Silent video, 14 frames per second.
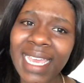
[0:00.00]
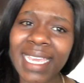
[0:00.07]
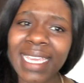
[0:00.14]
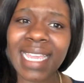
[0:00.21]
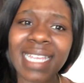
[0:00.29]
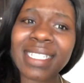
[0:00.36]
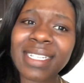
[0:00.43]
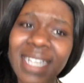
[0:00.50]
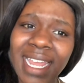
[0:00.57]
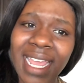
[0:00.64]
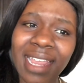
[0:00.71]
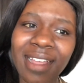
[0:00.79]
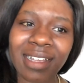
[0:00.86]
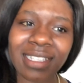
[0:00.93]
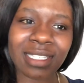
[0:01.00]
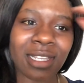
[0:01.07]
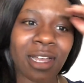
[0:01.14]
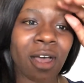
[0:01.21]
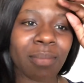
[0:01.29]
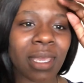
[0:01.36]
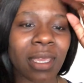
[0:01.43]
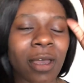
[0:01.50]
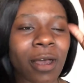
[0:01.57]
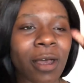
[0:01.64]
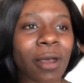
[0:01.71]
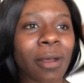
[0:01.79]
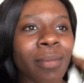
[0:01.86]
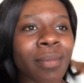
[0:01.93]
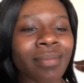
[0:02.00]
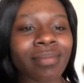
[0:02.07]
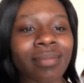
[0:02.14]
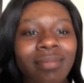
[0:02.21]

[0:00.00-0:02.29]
Like yesterday, y'all saw me, y'all